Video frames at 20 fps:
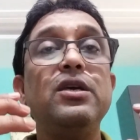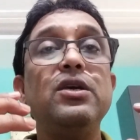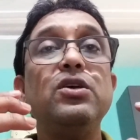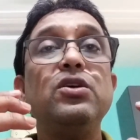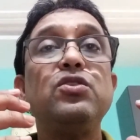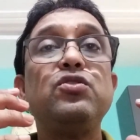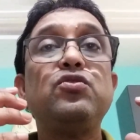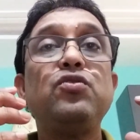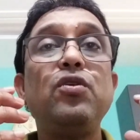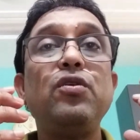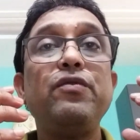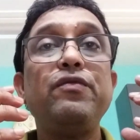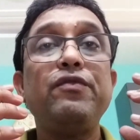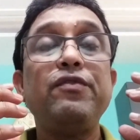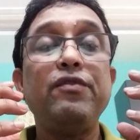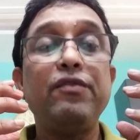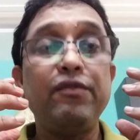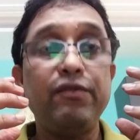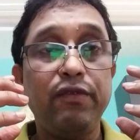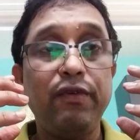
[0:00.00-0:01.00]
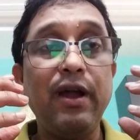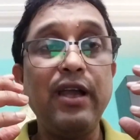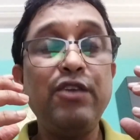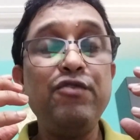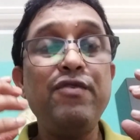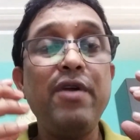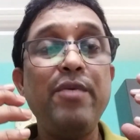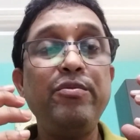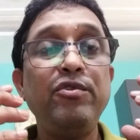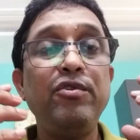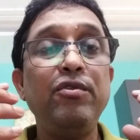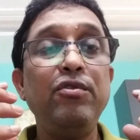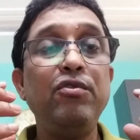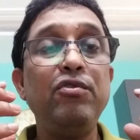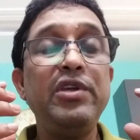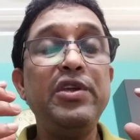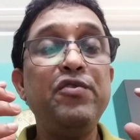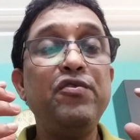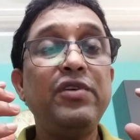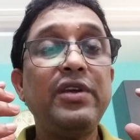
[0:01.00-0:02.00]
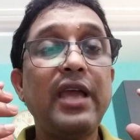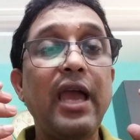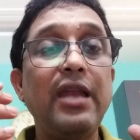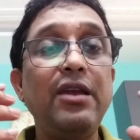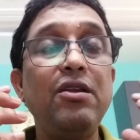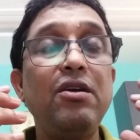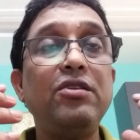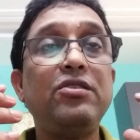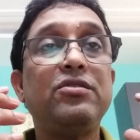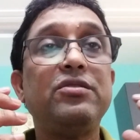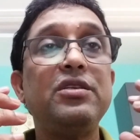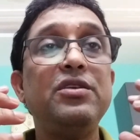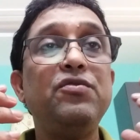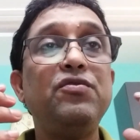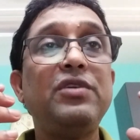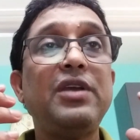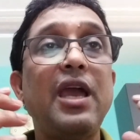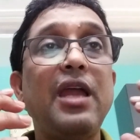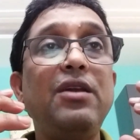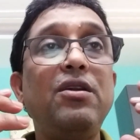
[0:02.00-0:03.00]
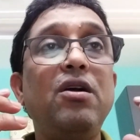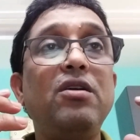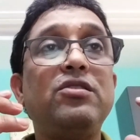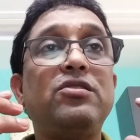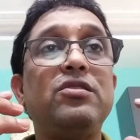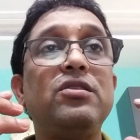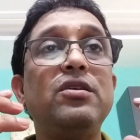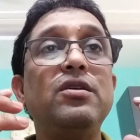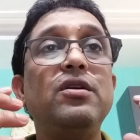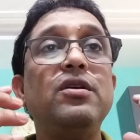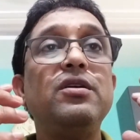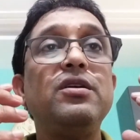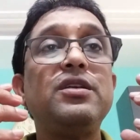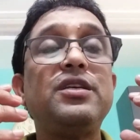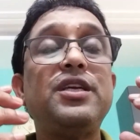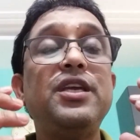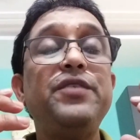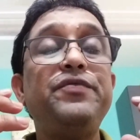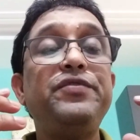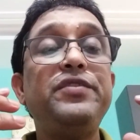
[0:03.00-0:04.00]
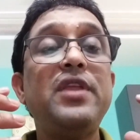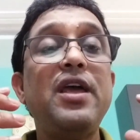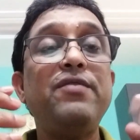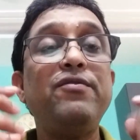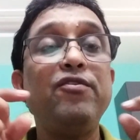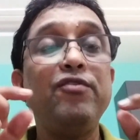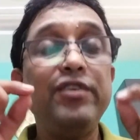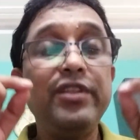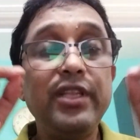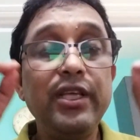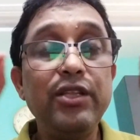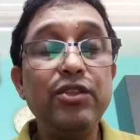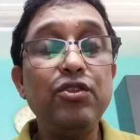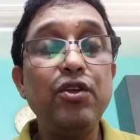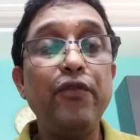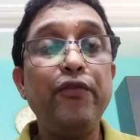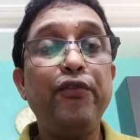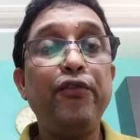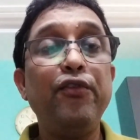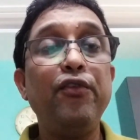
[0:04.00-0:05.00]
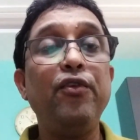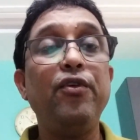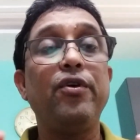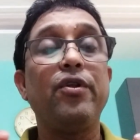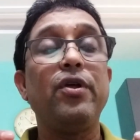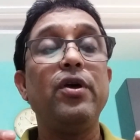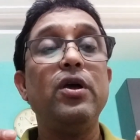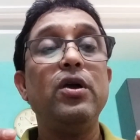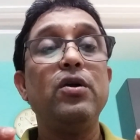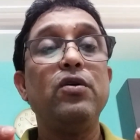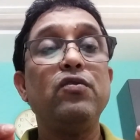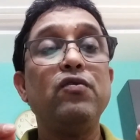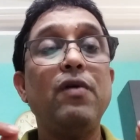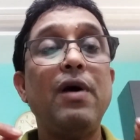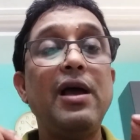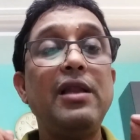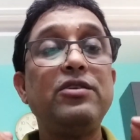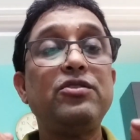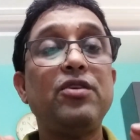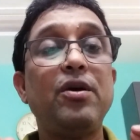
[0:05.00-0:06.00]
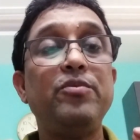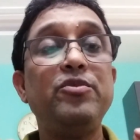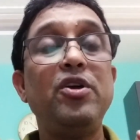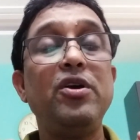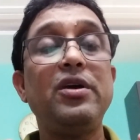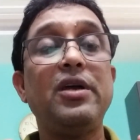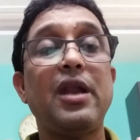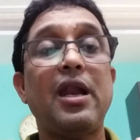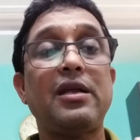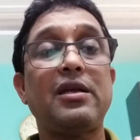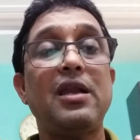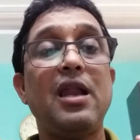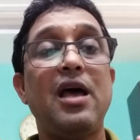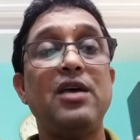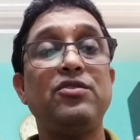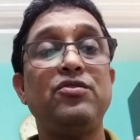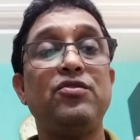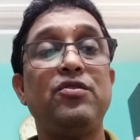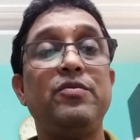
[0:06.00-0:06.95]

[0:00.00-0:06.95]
so what you have to do, you cannot keep them within the four walls of the classroom.